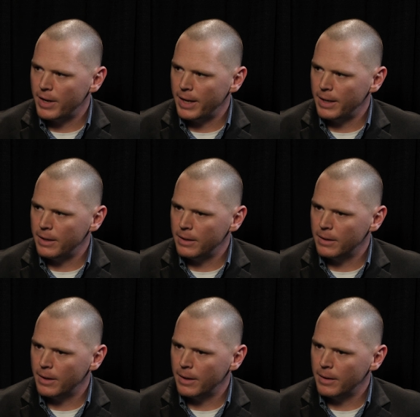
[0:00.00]
a,
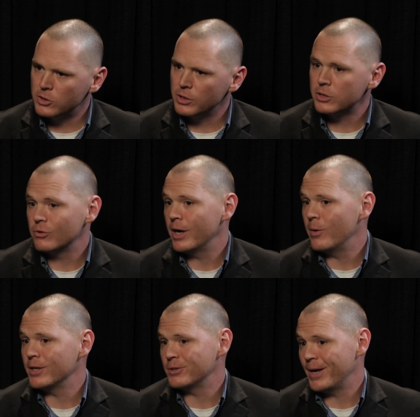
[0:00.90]
uh, it's, a, it's a great
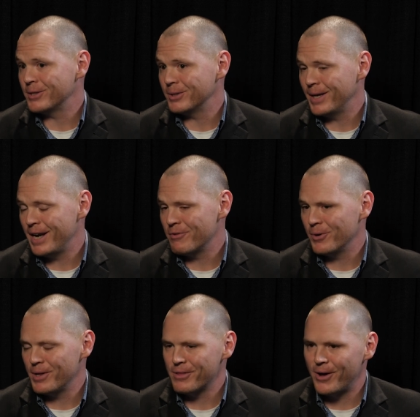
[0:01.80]
question actually, I never
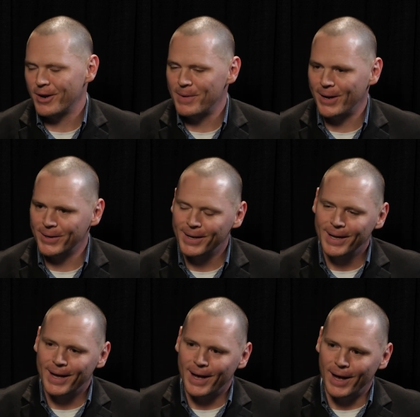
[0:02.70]
really thought about it.
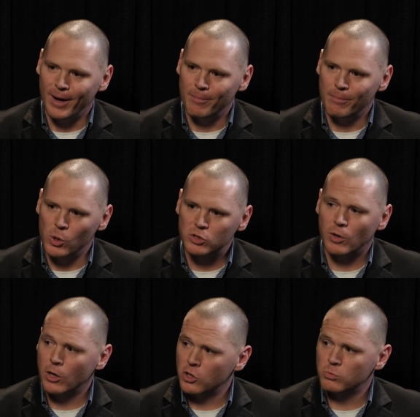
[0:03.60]
Um, most of
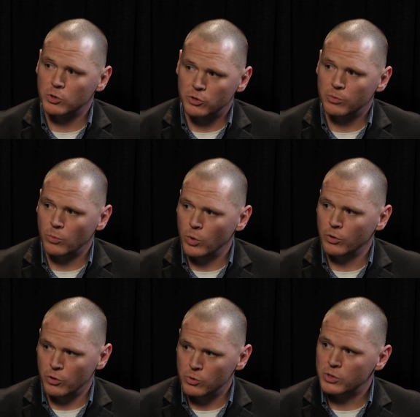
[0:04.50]
our customers will
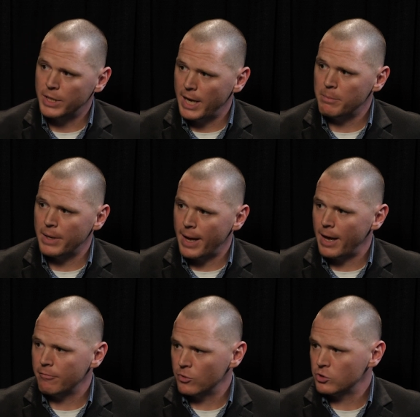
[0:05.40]
use the
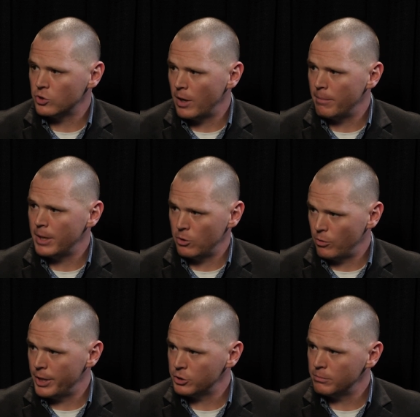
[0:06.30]
API for some
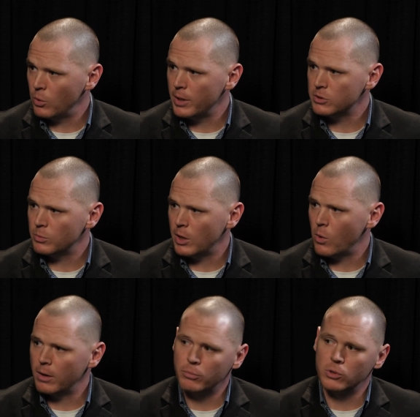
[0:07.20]
integration points when they
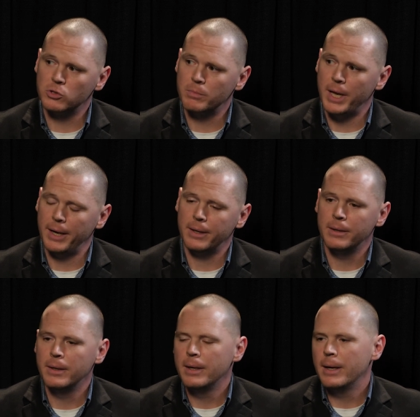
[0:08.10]
want to pull some data.
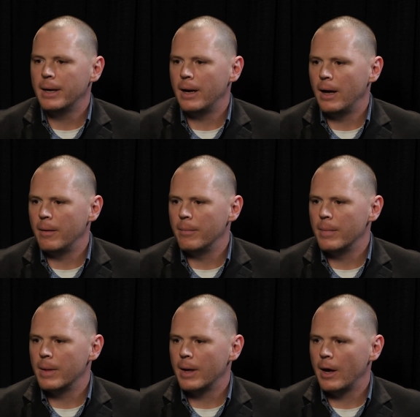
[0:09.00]
Um,
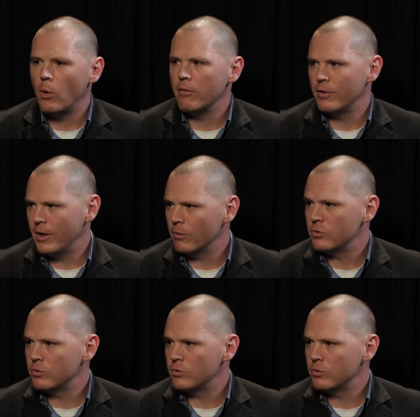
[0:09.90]
However, they'll